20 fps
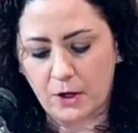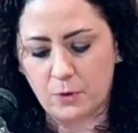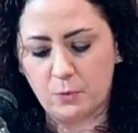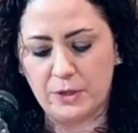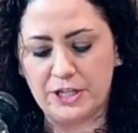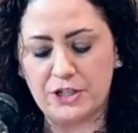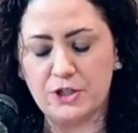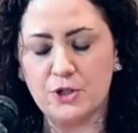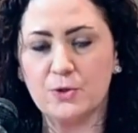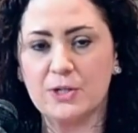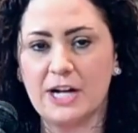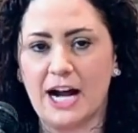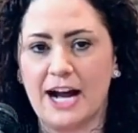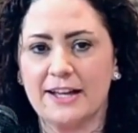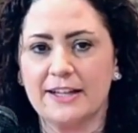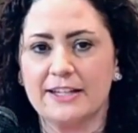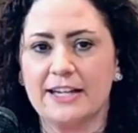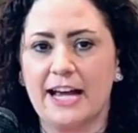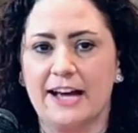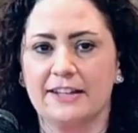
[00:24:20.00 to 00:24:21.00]
We knew
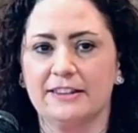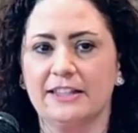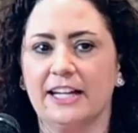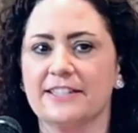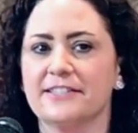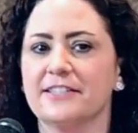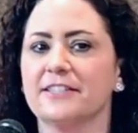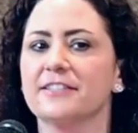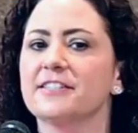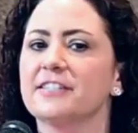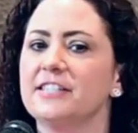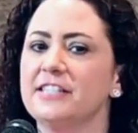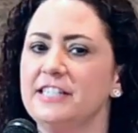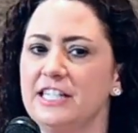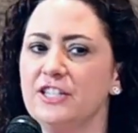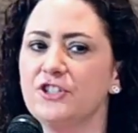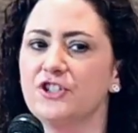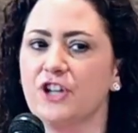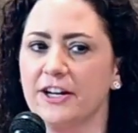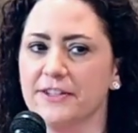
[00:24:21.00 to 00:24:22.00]
God had lessons to
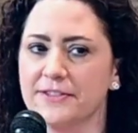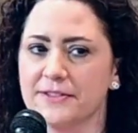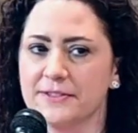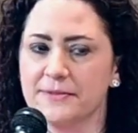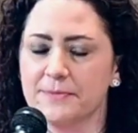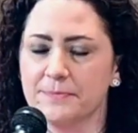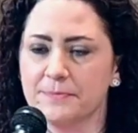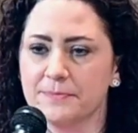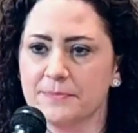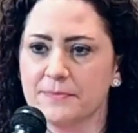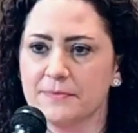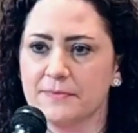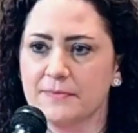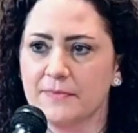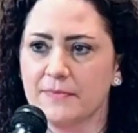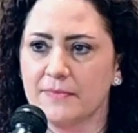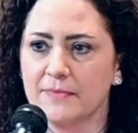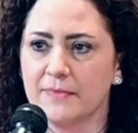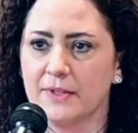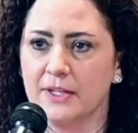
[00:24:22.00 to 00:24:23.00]
teach us,
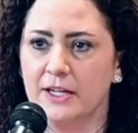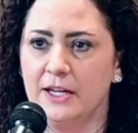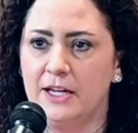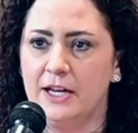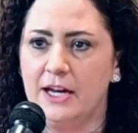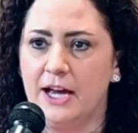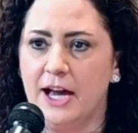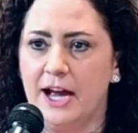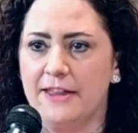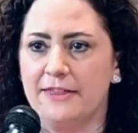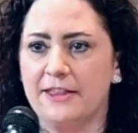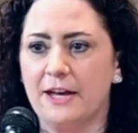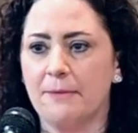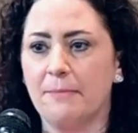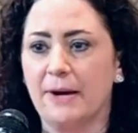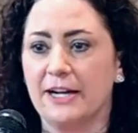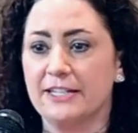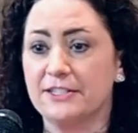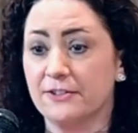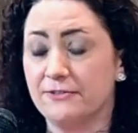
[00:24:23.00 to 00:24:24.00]
and then
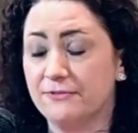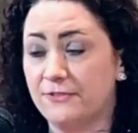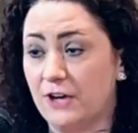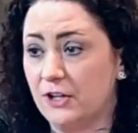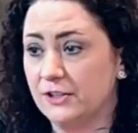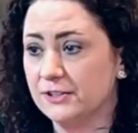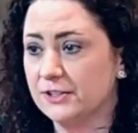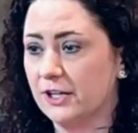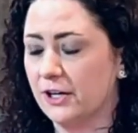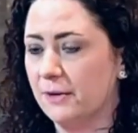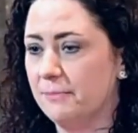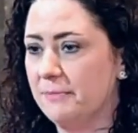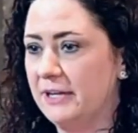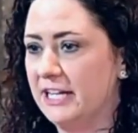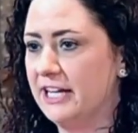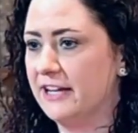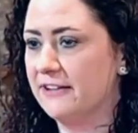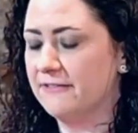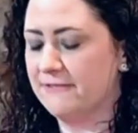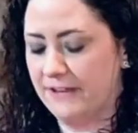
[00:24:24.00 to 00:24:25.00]
by default, our
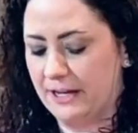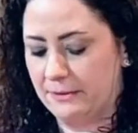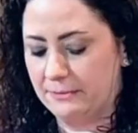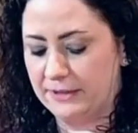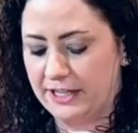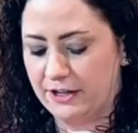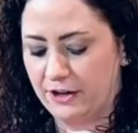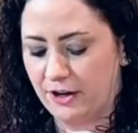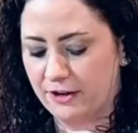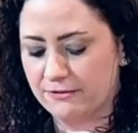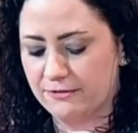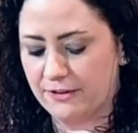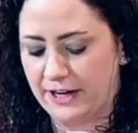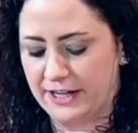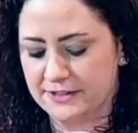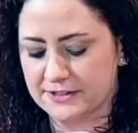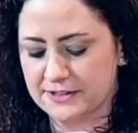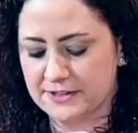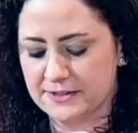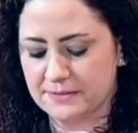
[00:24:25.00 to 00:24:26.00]
immediate family and our
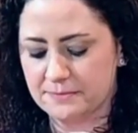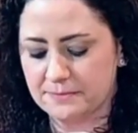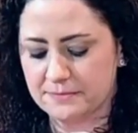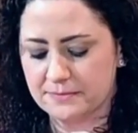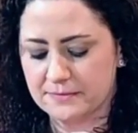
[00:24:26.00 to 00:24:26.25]
friends.